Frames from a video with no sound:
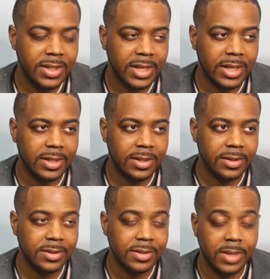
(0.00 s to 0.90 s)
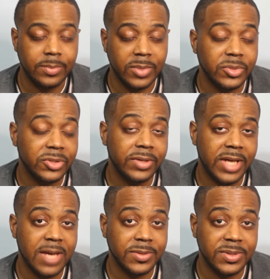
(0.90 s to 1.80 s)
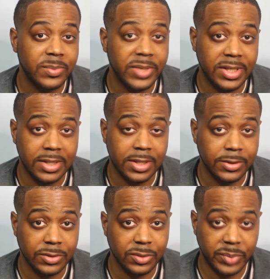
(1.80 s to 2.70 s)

and I'm, I'm sure it happens to many other